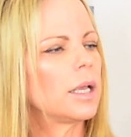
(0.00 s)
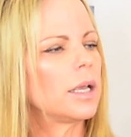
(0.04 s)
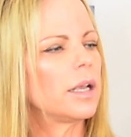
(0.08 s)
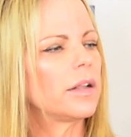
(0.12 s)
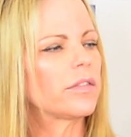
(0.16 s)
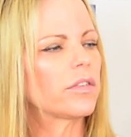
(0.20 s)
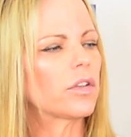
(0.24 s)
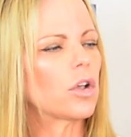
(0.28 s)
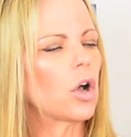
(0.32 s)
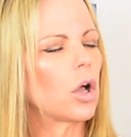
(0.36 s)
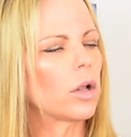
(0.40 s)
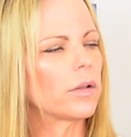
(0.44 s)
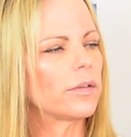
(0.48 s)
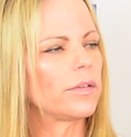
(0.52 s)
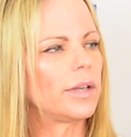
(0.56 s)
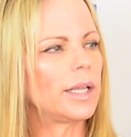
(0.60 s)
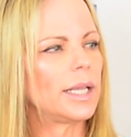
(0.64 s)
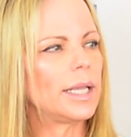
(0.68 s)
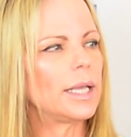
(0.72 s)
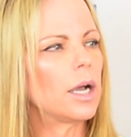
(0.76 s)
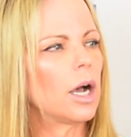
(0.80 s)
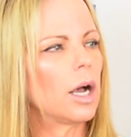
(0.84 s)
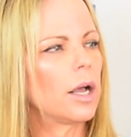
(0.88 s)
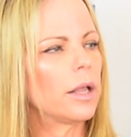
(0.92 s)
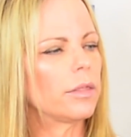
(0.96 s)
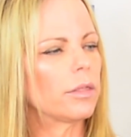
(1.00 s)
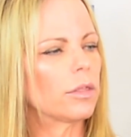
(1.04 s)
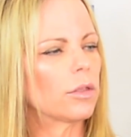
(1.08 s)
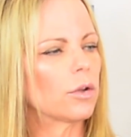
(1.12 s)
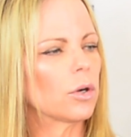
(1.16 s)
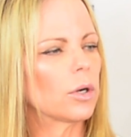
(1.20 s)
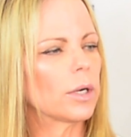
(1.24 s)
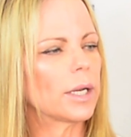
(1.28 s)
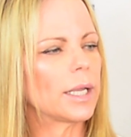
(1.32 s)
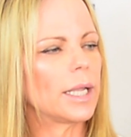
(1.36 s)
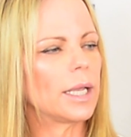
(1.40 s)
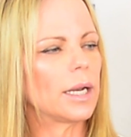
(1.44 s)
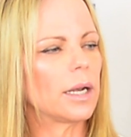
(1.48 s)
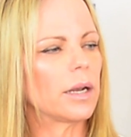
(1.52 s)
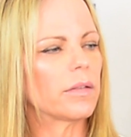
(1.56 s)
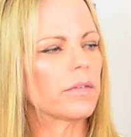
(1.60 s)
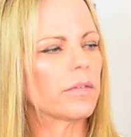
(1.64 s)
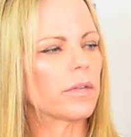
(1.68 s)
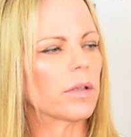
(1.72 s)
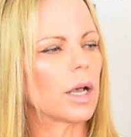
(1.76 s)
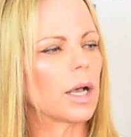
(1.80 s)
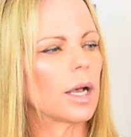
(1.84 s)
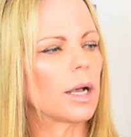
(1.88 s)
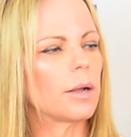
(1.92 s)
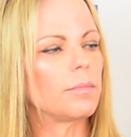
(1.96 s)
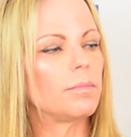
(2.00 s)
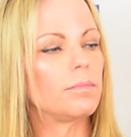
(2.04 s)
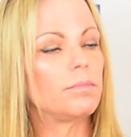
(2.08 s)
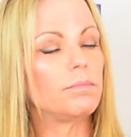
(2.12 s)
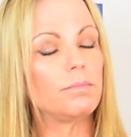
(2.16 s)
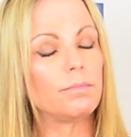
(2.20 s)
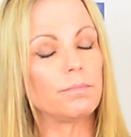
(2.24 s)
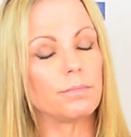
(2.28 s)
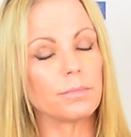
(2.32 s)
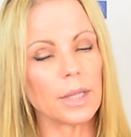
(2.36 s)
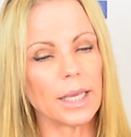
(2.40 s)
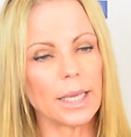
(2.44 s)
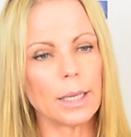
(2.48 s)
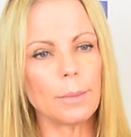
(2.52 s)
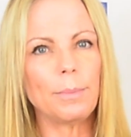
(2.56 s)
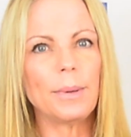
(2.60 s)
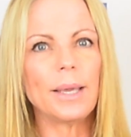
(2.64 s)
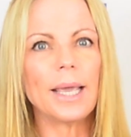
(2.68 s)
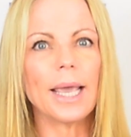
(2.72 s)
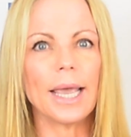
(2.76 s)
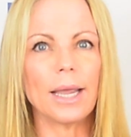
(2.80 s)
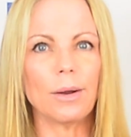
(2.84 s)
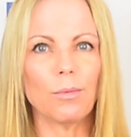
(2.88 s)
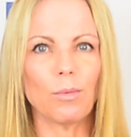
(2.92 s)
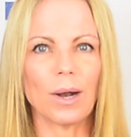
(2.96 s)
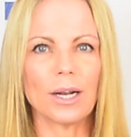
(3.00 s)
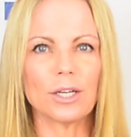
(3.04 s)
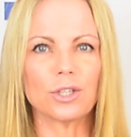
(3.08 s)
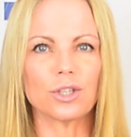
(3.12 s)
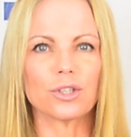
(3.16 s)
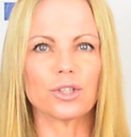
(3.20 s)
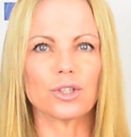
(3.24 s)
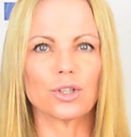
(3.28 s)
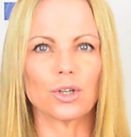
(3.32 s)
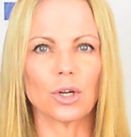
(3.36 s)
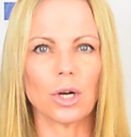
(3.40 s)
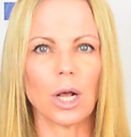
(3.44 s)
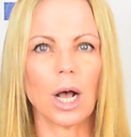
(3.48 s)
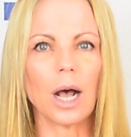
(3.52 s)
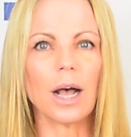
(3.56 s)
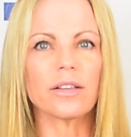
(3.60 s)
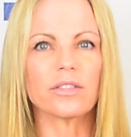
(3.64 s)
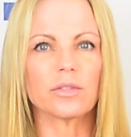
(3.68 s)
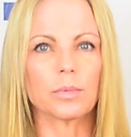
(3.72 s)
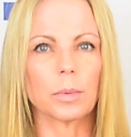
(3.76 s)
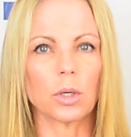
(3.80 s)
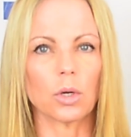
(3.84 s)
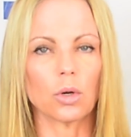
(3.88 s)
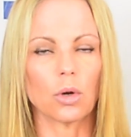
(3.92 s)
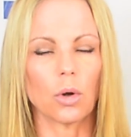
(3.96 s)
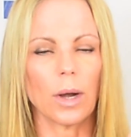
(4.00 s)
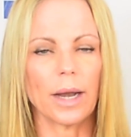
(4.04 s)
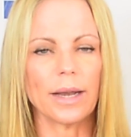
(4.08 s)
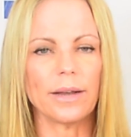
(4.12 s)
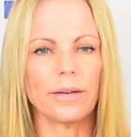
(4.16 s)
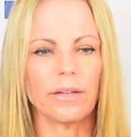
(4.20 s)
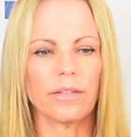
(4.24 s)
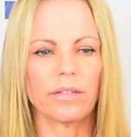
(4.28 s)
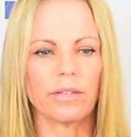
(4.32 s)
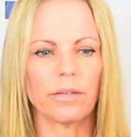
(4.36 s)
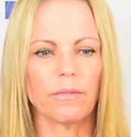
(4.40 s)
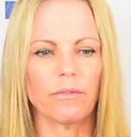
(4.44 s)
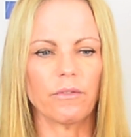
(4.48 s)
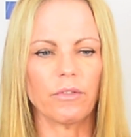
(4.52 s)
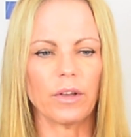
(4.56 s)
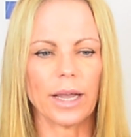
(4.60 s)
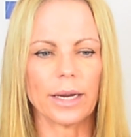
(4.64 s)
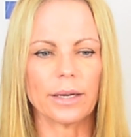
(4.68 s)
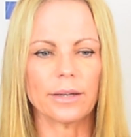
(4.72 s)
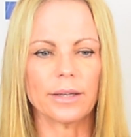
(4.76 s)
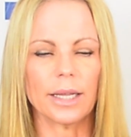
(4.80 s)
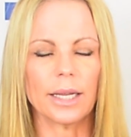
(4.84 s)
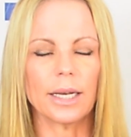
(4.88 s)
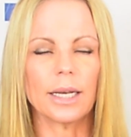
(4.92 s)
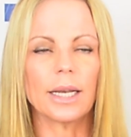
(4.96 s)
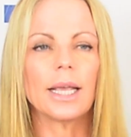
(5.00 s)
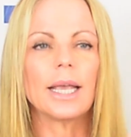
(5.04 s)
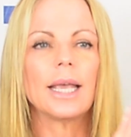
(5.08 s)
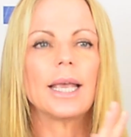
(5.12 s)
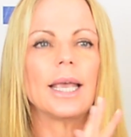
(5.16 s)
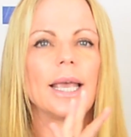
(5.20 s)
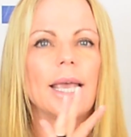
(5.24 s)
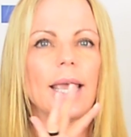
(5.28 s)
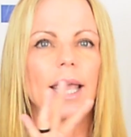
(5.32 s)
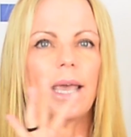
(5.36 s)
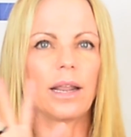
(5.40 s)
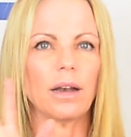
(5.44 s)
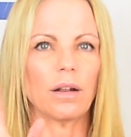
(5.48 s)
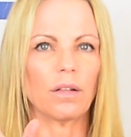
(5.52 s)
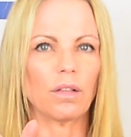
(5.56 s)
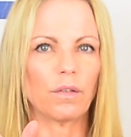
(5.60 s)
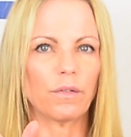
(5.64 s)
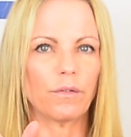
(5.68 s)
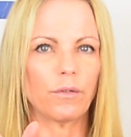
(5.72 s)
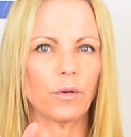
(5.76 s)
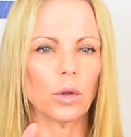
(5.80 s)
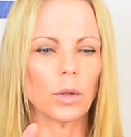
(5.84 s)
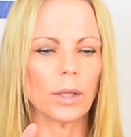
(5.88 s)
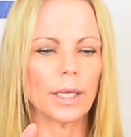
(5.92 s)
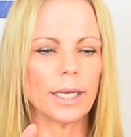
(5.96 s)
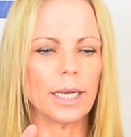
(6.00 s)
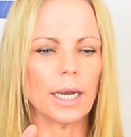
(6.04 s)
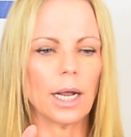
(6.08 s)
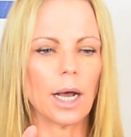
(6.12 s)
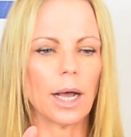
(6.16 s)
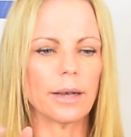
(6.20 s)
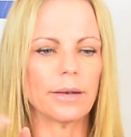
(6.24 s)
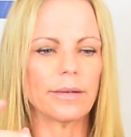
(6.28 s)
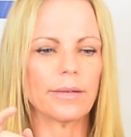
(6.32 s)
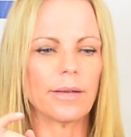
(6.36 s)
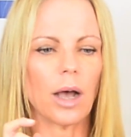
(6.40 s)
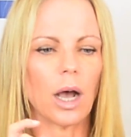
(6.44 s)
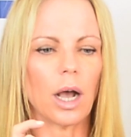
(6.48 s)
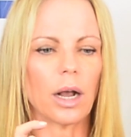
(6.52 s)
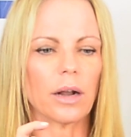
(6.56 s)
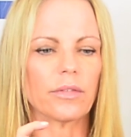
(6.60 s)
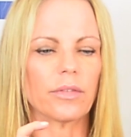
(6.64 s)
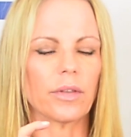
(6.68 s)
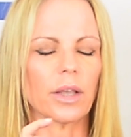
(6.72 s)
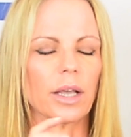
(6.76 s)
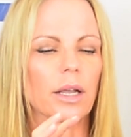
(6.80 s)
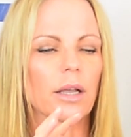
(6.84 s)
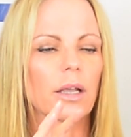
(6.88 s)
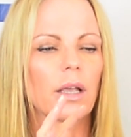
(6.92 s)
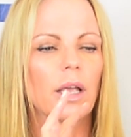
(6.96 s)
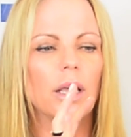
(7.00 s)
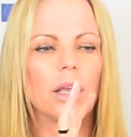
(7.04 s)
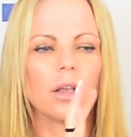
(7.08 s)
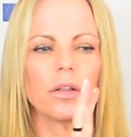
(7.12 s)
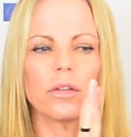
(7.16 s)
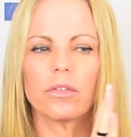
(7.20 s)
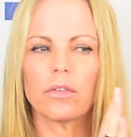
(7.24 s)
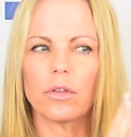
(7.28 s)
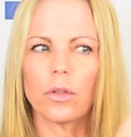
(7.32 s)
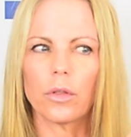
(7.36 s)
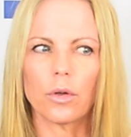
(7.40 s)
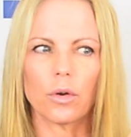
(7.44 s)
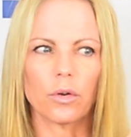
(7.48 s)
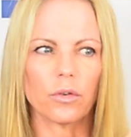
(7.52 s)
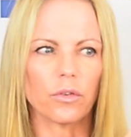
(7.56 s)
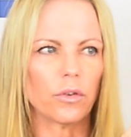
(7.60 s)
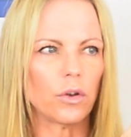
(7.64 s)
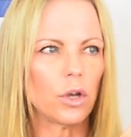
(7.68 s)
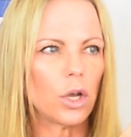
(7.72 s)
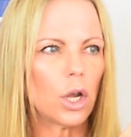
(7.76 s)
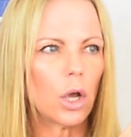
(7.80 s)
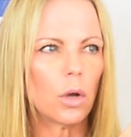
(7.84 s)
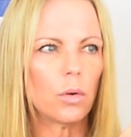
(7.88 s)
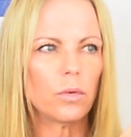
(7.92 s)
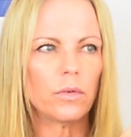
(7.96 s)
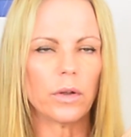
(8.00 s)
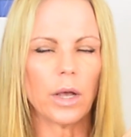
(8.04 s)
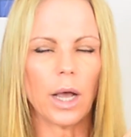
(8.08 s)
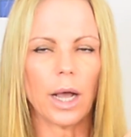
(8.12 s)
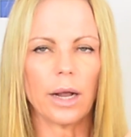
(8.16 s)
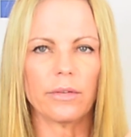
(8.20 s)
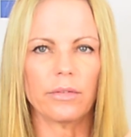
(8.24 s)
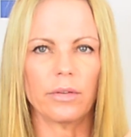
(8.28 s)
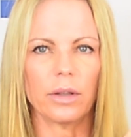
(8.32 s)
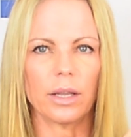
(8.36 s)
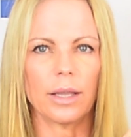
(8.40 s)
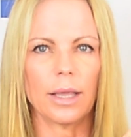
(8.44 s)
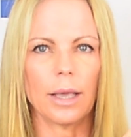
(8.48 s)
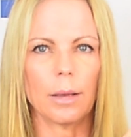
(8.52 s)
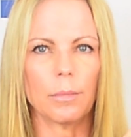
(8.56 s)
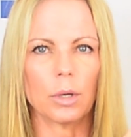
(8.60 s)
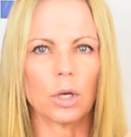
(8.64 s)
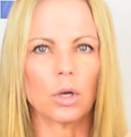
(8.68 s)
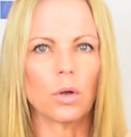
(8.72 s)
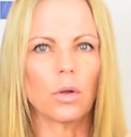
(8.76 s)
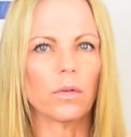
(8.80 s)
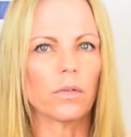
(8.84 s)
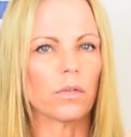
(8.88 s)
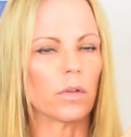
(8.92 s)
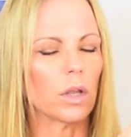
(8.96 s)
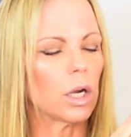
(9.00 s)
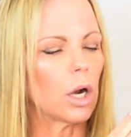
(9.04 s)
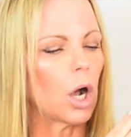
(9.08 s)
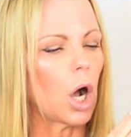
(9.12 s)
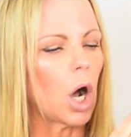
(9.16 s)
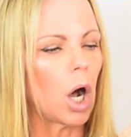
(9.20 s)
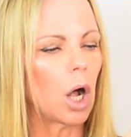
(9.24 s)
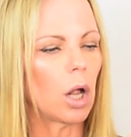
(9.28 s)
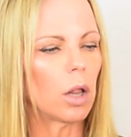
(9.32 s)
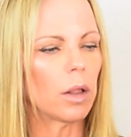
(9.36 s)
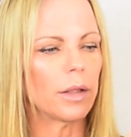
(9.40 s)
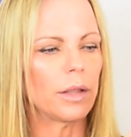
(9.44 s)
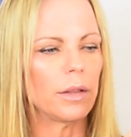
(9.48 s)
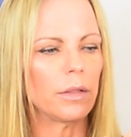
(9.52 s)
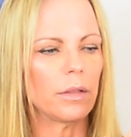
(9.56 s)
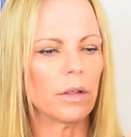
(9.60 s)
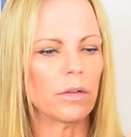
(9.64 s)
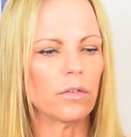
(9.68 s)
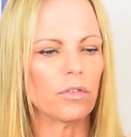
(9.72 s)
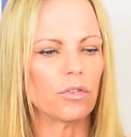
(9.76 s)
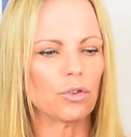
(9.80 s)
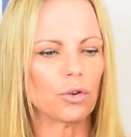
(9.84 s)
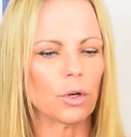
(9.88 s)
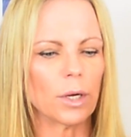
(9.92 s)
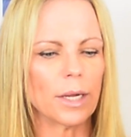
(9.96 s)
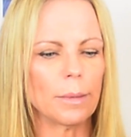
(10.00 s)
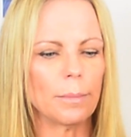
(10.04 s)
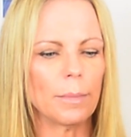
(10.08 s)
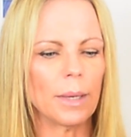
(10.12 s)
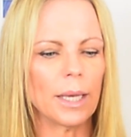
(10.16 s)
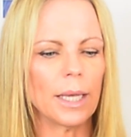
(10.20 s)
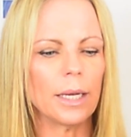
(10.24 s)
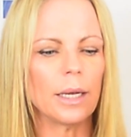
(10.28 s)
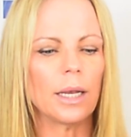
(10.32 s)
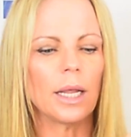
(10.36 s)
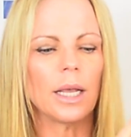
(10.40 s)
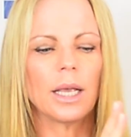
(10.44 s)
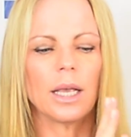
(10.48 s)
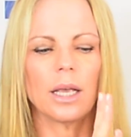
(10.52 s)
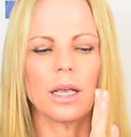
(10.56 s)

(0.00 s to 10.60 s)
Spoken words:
It's called Decon 30, and it's a EPA registered hospital grade disinfectant, and it's fully non-toxic. So there's no toxic chemicals at all in this treatment.